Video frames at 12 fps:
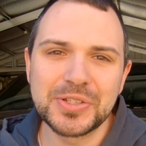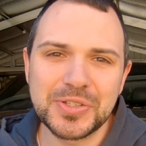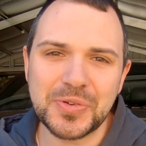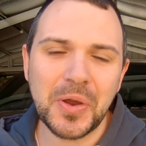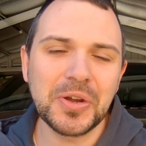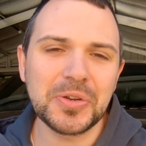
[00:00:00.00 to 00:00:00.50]

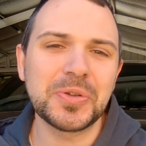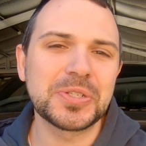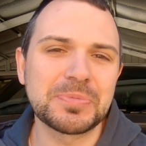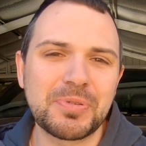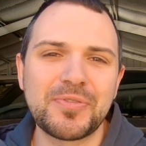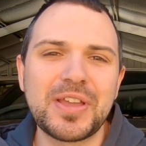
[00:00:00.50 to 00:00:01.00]
trying to do some
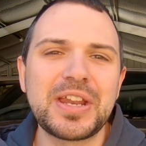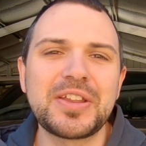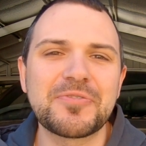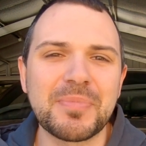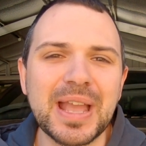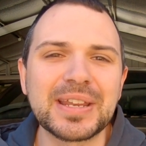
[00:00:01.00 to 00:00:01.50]

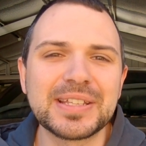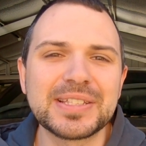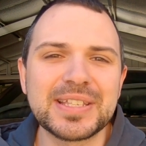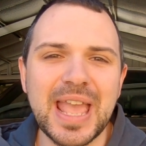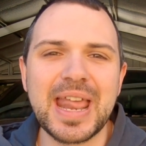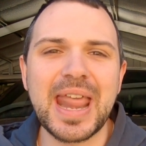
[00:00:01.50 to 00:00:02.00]
preventative maintenance
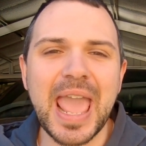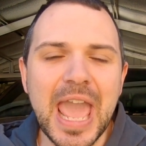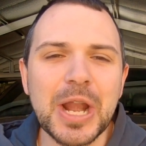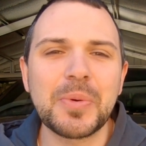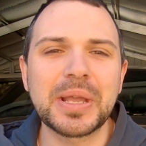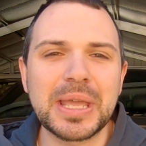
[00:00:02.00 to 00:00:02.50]
and how
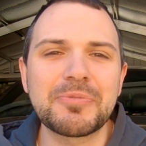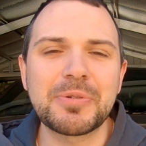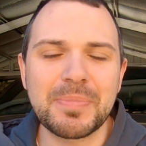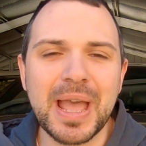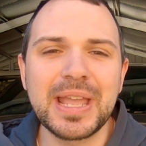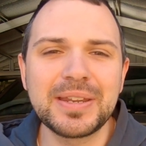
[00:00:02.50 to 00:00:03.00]
do I get
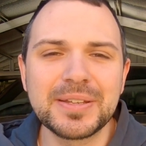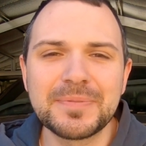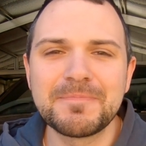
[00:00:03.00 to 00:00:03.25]
repaid?